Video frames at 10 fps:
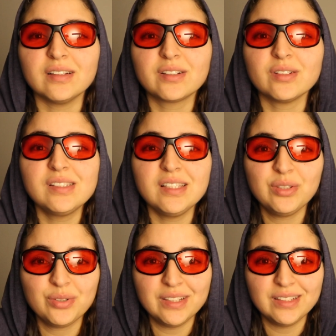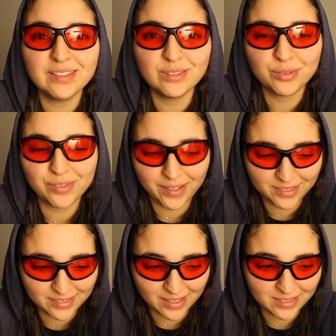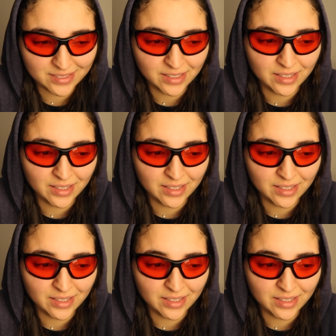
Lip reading: considering the fact that